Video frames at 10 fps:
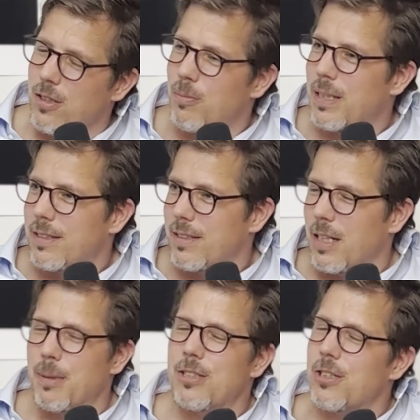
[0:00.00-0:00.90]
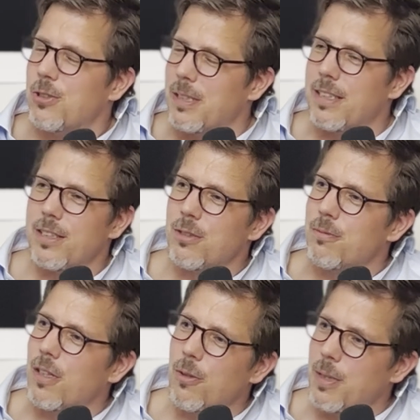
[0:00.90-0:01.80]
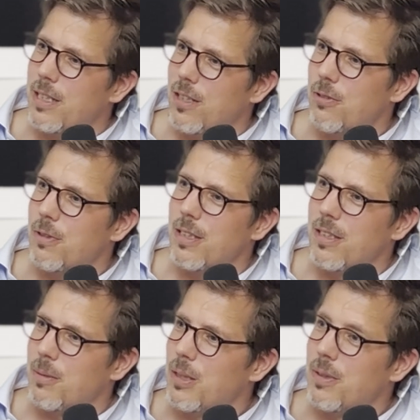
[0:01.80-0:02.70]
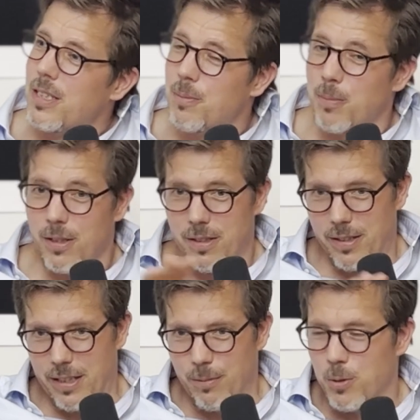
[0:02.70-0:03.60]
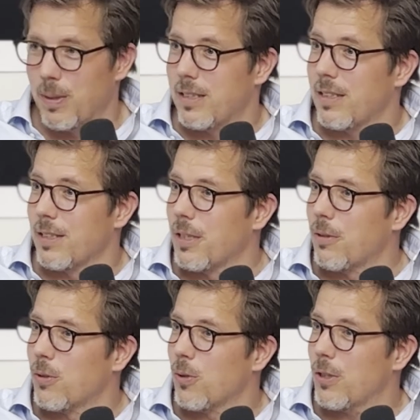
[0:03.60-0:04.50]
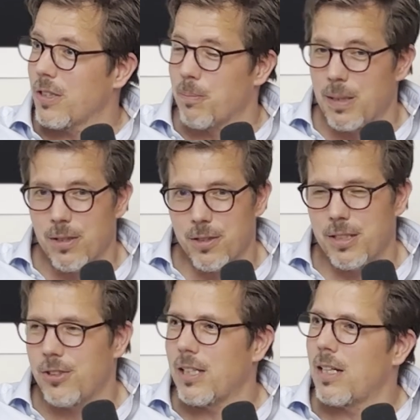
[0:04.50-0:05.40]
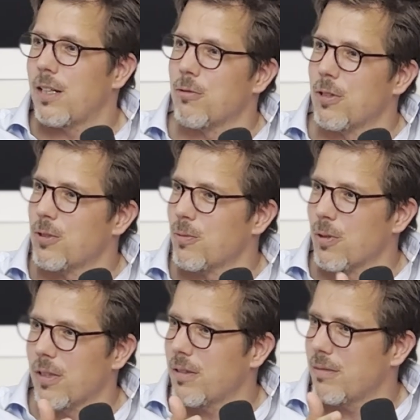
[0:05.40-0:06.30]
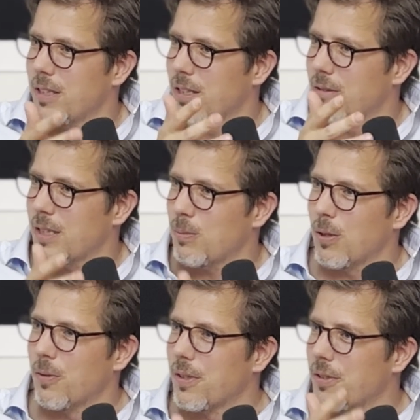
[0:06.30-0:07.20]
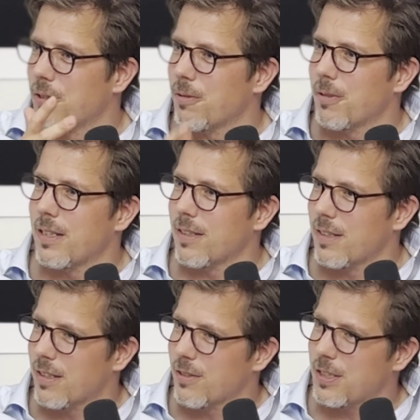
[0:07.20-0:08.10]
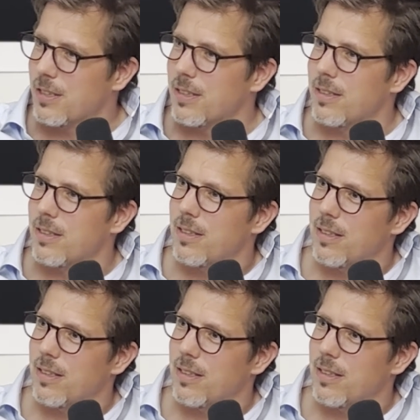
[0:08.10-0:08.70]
basically, I'm exaggerating, some faraway country in the Middle East, but it was basically on our doorstep because these Shahed drones were, exploding on Ukrainian electricity